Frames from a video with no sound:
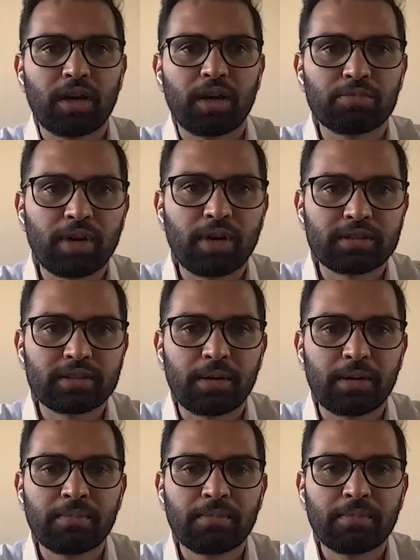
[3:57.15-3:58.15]
to Assam.
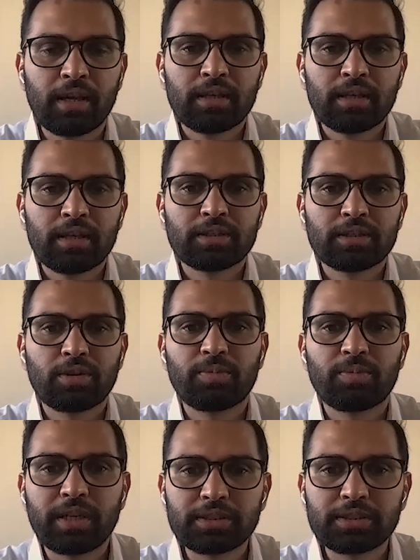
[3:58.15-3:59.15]
So we
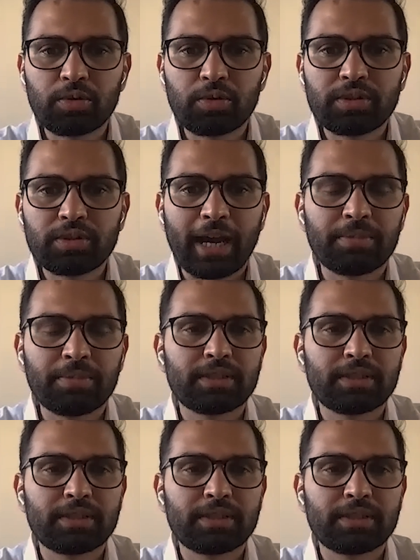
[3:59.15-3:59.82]
reached out to the administration